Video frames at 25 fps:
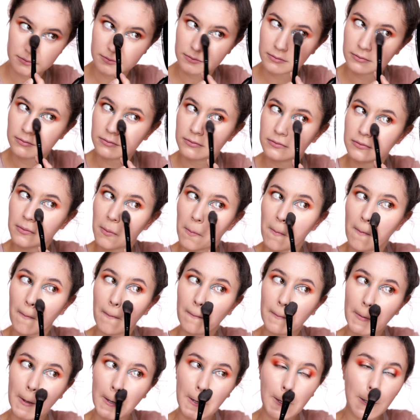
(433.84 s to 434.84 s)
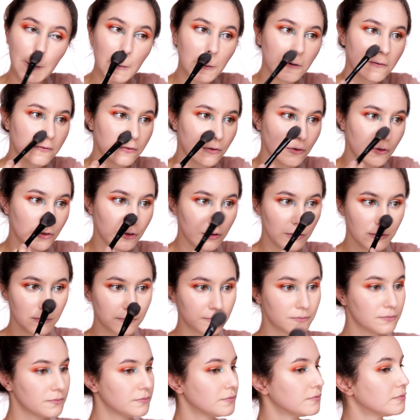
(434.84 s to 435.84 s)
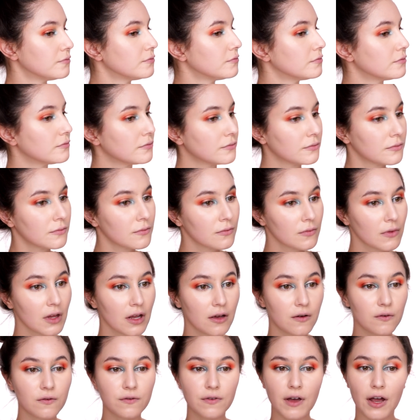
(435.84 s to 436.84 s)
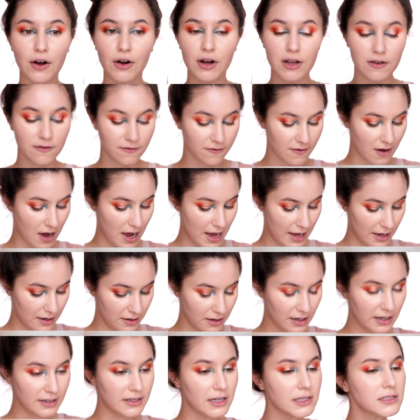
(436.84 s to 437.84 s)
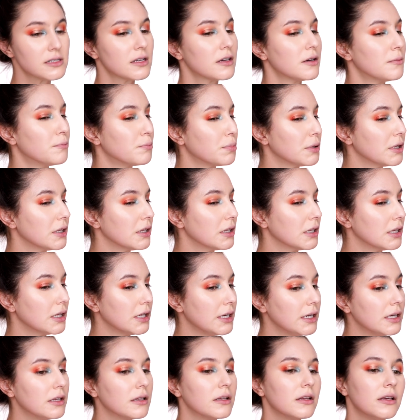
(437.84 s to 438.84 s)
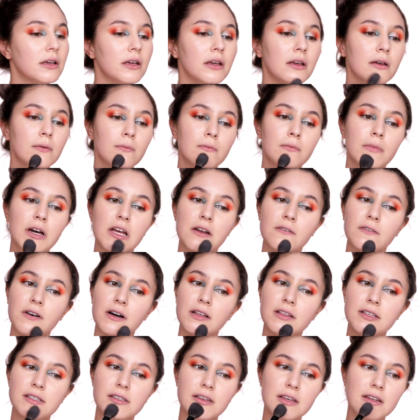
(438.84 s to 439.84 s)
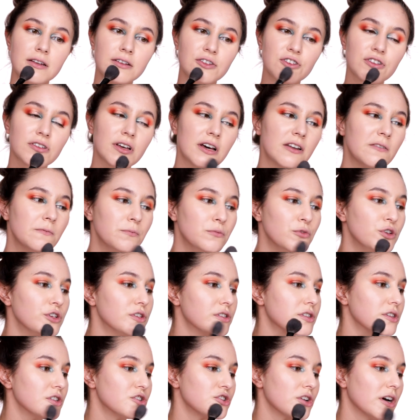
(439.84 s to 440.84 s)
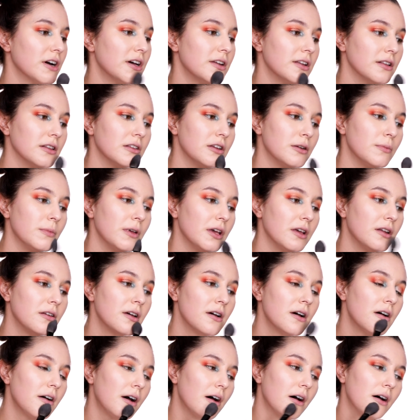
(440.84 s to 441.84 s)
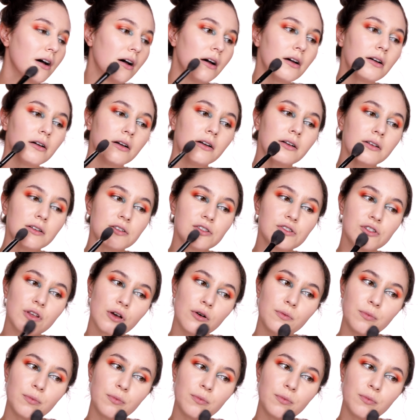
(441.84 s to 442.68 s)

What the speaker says: Beautiful. Very fine. It doesn't completely mattify the skin. It just kind of mutes the shine a little bit. So